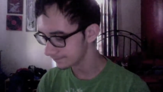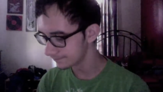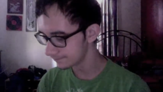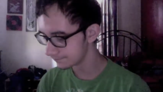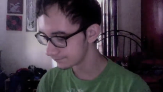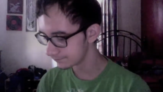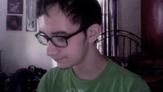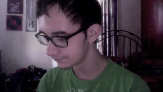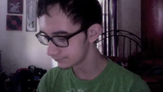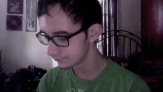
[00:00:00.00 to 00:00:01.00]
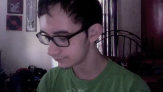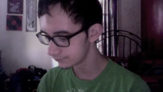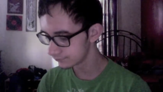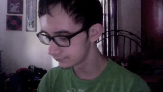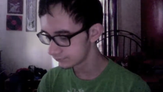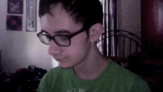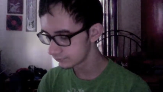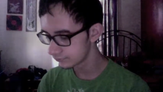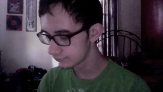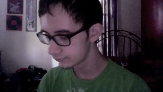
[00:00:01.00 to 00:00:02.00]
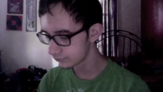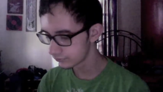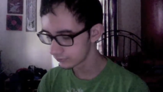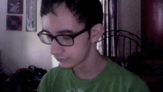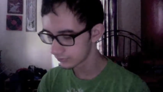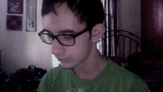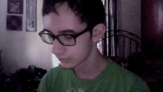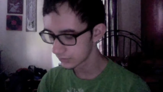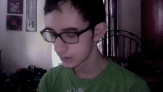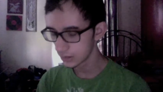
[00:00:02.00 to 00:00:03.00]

Nothing is said.